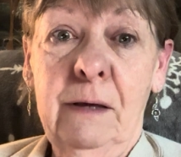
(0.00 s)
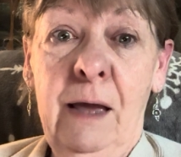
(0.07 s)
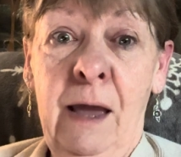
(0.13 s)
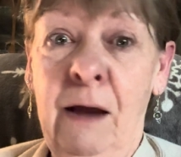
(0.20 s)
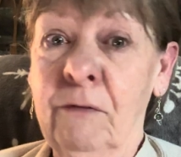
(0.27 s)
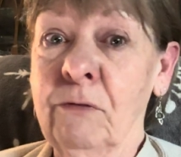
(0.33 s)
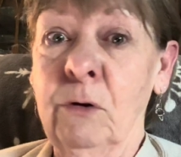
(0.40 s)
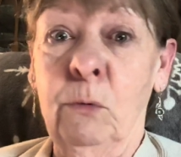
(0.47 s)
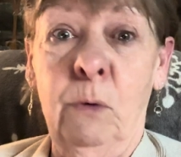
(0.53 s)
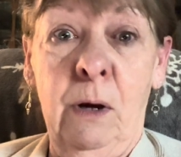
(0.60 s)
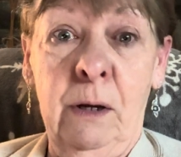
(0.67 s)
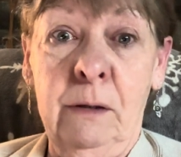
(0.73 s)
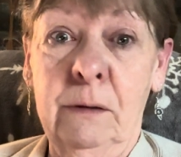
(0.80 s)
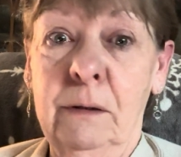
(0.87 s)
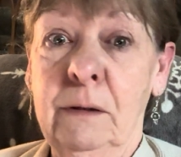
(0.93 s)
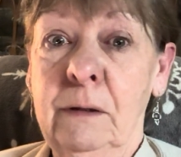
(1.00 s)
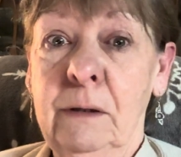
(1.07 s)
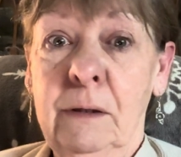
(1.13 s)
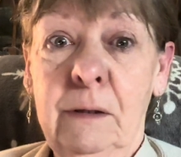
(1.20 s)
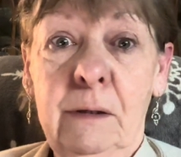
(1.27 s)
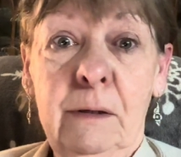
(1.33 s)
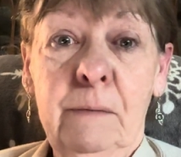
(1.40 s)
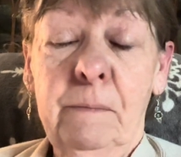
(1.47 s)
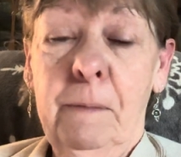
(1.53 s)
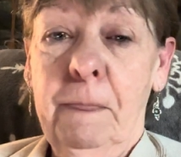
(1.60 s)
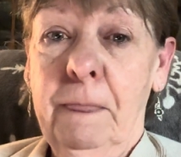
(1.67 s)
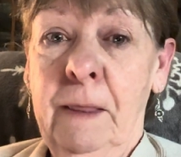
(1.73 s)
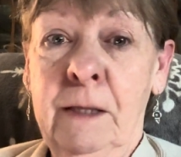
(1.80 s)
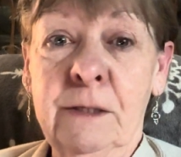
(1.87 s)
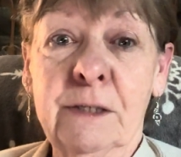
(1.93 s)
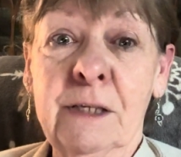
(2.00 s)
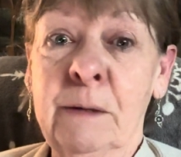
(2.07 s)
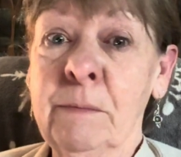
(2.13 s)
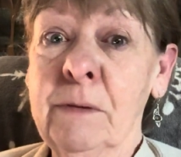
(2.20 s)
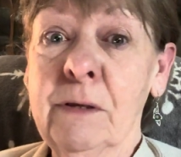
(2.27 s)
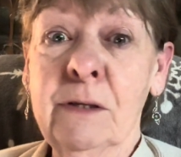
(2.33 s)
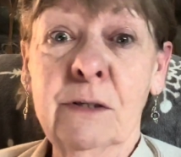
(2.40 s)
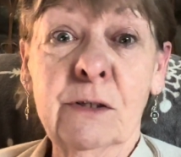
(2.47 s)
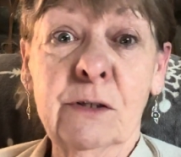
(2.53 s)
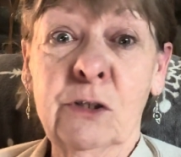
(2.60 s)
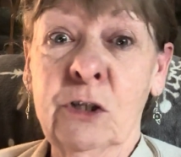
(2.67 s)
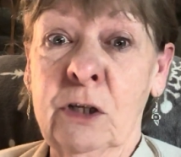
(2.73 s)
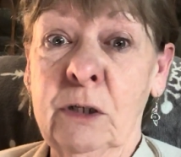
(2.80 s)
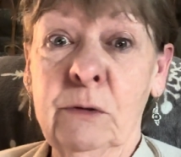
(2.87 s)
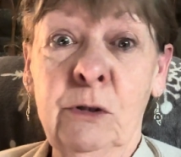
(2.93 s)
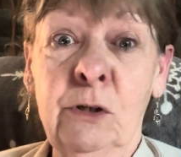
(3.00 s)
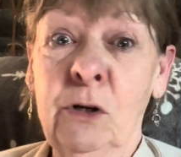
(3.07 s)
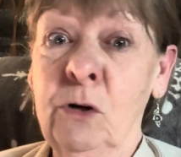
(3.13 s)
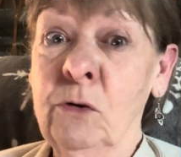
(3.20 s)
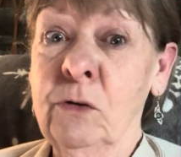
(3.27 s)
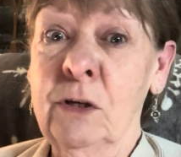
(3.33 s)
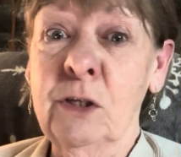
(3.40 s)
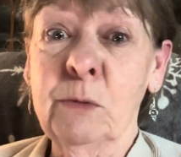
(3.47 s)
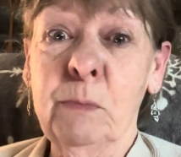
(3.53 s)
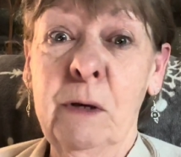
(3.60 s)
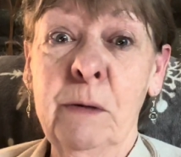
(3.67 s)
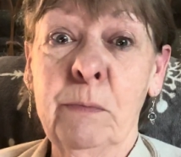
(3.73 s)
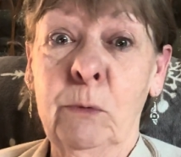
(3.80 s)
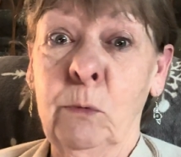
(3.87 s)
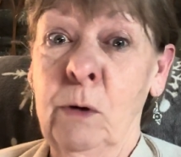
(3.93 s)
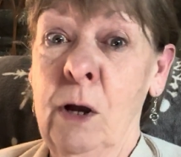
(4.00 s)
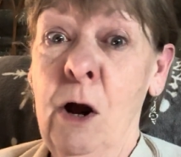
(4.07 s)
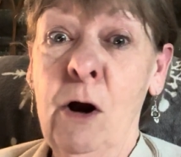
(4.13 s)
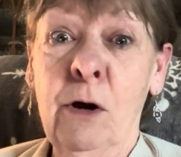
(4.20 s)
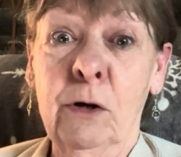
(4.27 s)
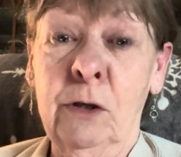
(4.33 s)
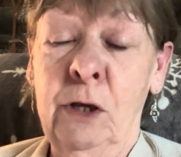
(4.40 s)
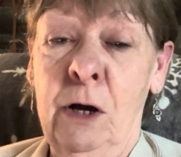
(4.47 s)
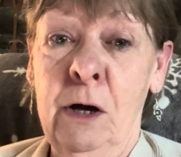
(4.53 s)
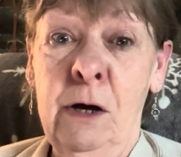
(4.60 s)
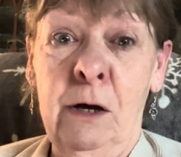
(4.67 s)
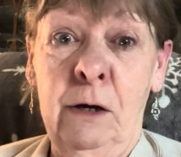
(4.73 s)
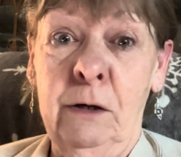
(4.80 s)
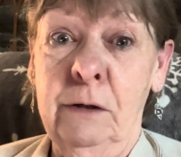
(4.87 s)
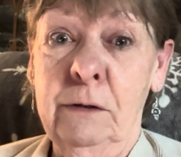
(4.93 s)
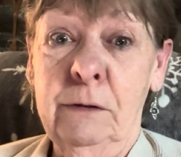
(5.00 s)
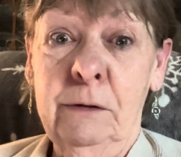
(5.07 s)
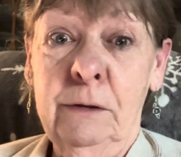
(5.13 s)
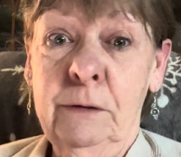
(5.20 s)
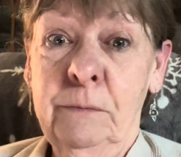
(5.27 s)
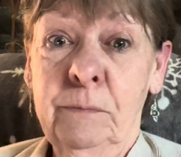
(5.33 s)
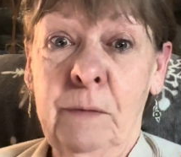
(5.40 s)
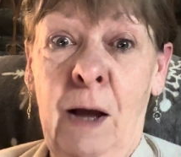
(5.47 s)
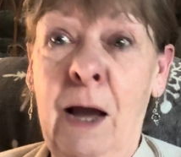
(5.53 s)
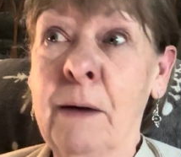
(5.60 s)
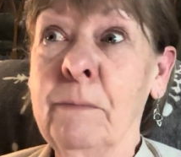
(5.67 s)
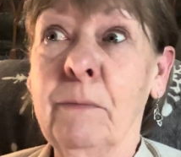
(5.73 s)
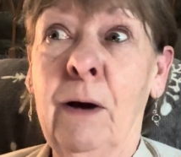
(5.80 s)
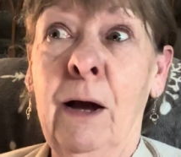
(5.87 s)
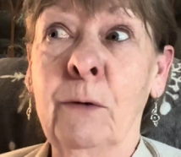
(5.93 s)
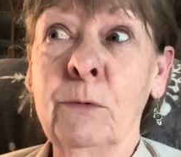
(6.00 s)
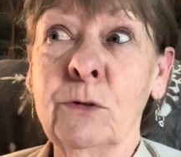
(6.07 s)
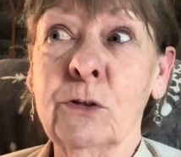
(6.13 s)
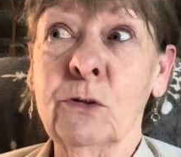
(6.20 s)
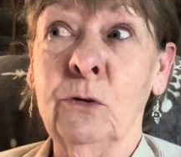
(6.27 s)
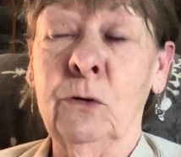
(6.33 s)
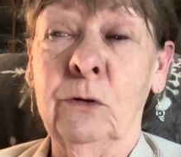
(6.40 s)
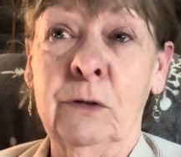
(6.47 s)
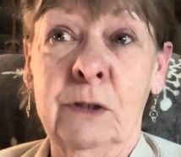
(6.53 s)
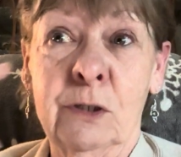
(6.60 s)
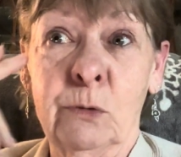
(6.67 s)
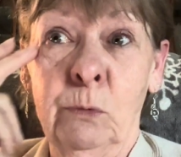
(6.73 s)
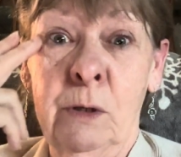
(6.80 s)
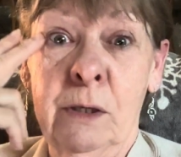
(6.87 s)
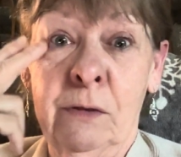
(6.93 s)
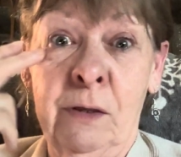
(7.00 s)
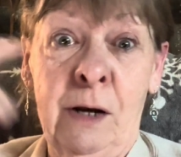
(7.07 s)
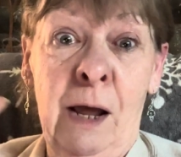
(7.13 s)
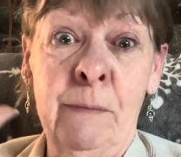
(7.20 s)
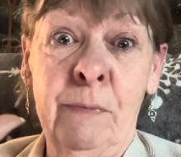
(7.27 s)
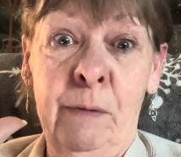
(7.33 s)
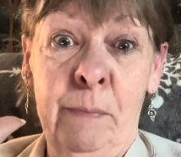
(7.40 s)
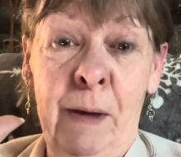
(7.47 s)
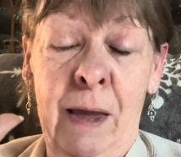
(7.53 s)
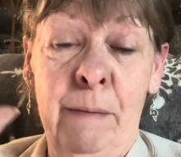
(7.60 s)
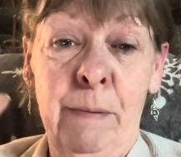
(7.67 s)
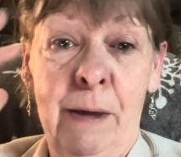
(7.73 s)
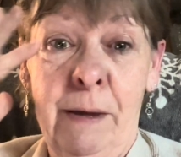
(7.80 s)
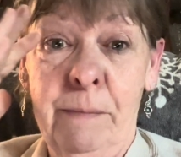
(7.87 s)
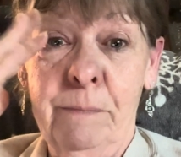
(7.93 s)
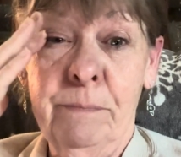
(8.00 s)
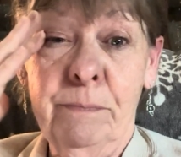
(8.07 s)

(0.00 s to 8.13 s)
Everyone. And some of these these people, we aren't young. I was told this week that I'm the baby.